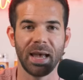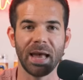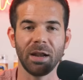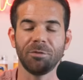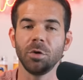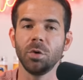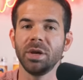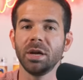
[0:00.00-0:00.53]
And
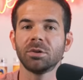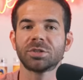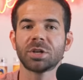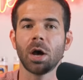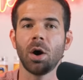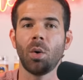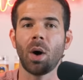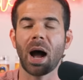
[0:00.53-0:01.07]
a few years
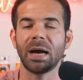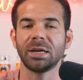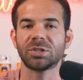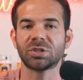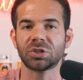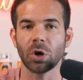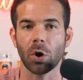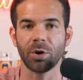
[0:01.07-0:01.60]
ago, I
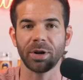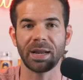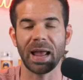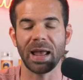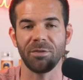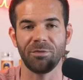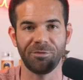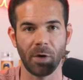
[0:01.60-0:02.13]
started
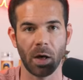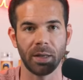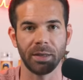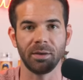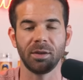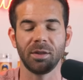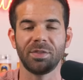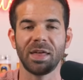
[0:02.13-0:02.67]
a
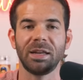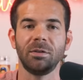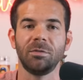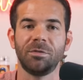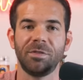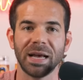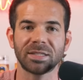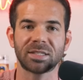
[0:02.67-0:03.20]
fund that
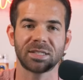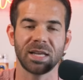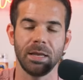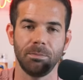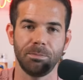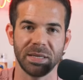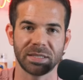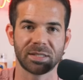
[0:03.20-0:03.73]
invests
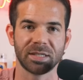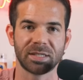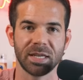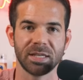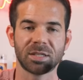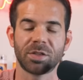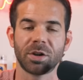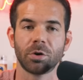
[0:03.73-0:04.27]
in
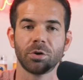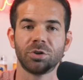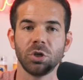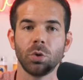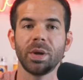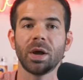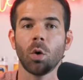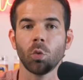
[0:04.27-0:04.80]
businesses that are
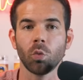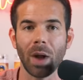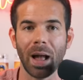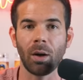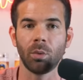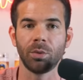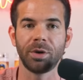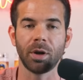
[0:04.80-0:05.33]
doing
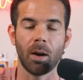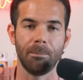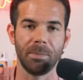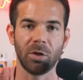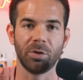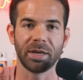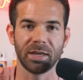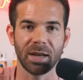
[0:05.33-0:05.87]
around a
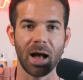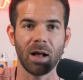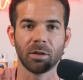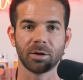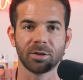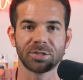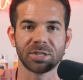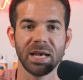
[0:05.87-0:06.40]
million
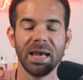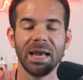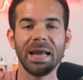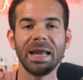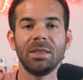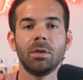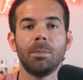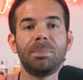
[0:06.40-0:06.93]
dollars
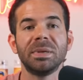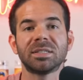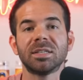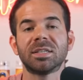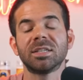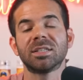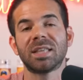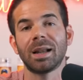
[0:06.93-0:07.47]
in the
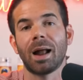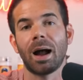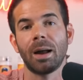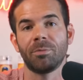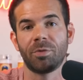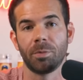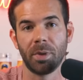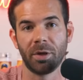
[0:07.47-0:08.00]
businesses that
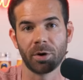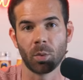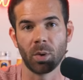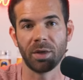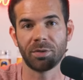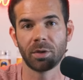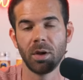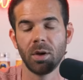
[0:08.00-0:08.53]
I'm familiar
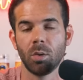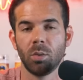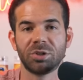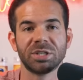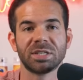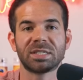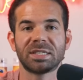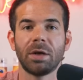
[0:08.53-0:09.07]
with
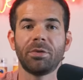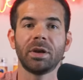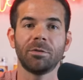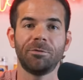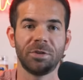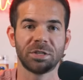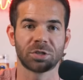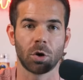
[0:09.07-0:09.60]
which is selling
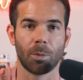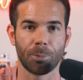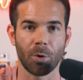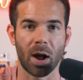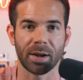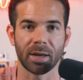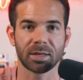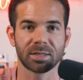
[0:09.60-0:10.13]
physical
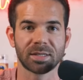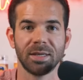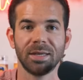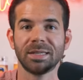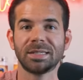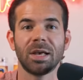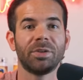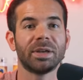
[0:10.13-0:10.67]
products,
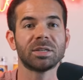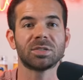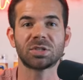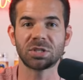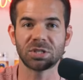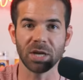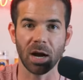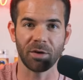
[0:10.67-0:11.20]
selling
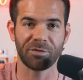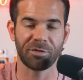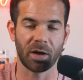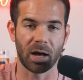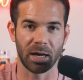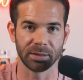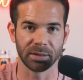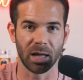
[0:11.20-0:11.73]
stuff
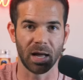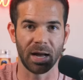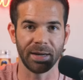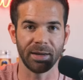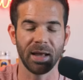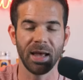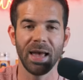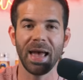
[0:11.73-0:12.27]

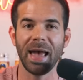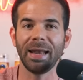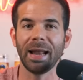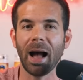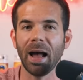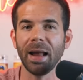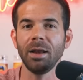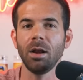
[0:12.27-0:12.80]
online. And
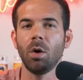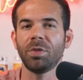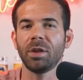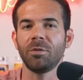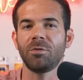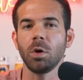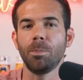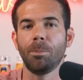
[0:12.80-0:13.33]
I know
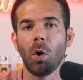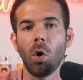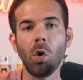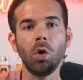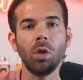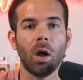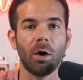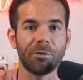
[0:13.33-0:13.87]
that if you
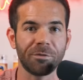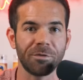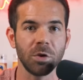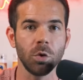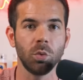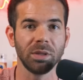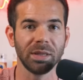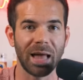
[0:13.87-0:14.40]
pull a
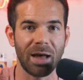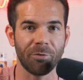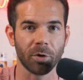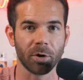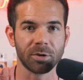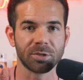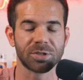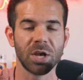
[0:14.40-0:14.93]
few
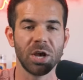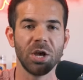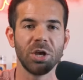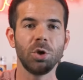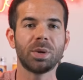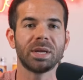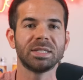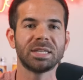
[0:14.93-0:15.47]
levers,
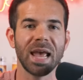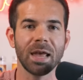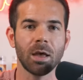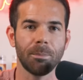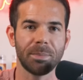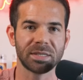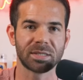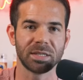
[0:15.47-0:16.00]
you can take
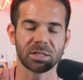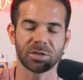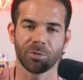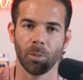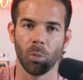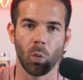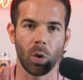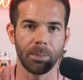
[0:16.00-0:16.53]
a business
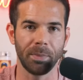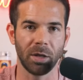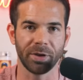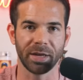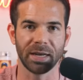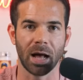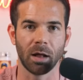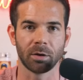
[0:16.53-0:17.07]
from $1
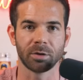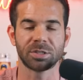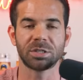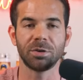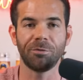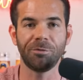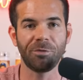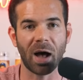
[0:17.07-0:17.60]
million
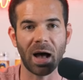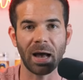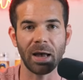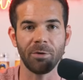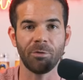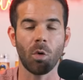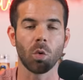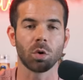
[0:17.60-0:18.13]
to
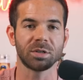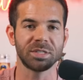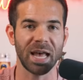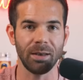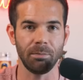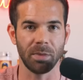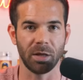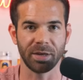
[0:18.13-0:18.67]
5 or
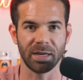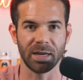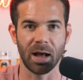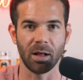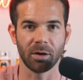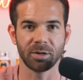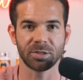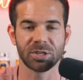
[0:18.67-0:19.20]
$10 million.
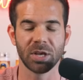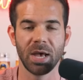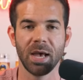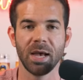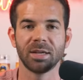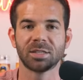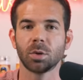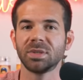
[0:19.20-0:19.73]

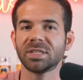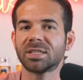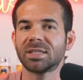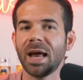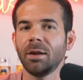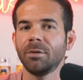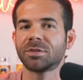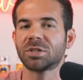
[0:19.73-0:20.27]
So
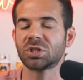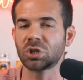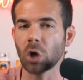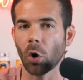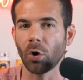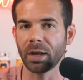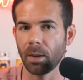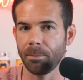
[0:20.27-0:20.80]
instead of
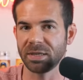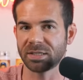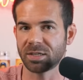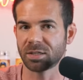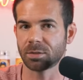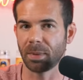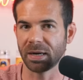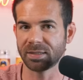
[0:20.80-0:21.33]
starting a
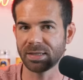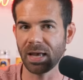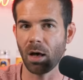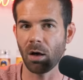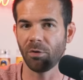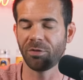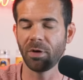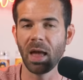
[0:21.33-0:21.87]
business
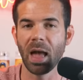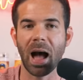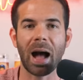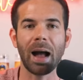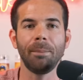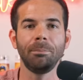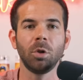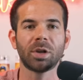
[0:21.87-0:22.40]
myself,
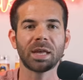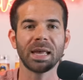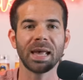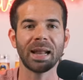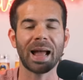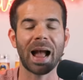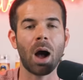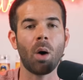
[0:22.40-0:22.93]
I'm looking
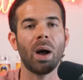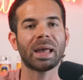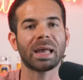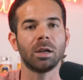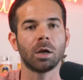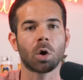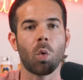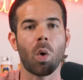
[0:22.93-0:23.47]
at how I
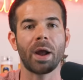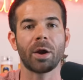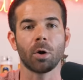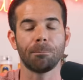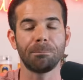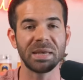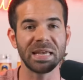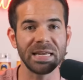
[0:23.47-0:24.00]
can
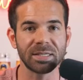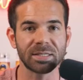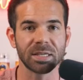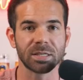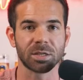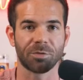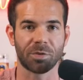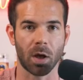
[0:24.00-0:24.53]
acquire
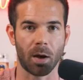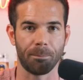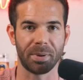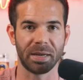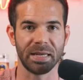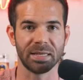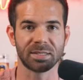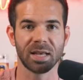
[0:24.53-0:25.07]
pieces of
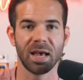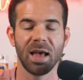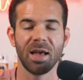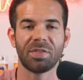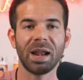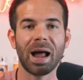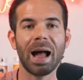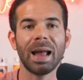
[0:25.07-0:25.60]
companies
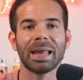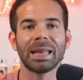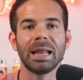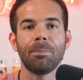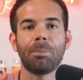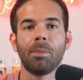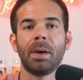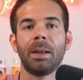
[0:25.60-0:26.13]
that I can
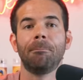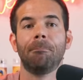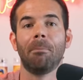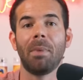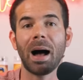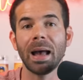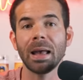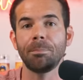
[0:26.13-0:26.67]
implement
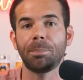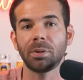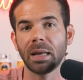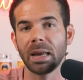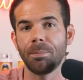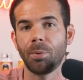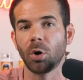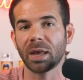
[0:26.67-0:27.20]
my
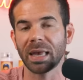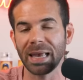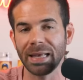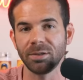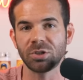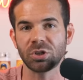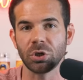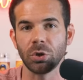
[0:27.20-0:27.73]
playbook
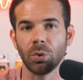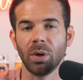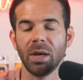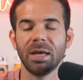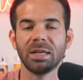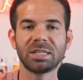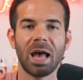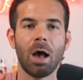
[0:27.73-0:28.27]
into
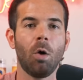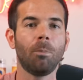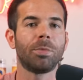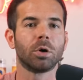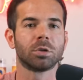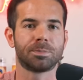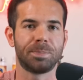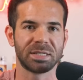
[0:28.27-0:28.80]
to help
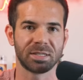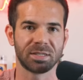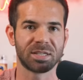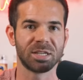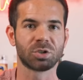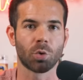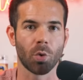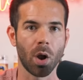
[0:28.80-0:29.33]
those
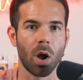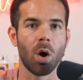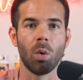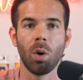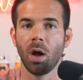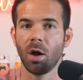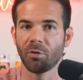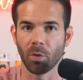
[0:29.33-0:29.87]
businesses
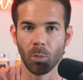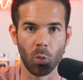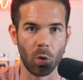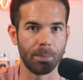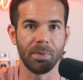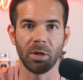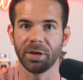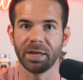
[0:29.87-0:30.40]
grow from
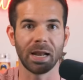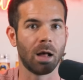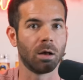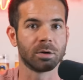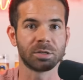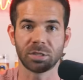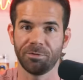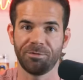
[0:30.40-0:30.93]
$1 million
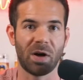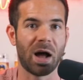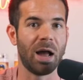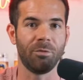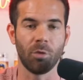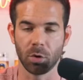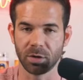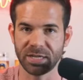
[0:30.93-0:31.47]
to
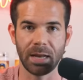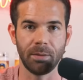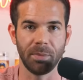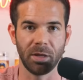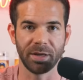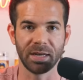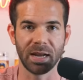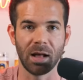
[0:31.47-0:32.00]
5 or $10
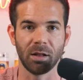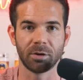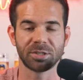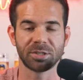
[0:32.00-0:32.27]
million.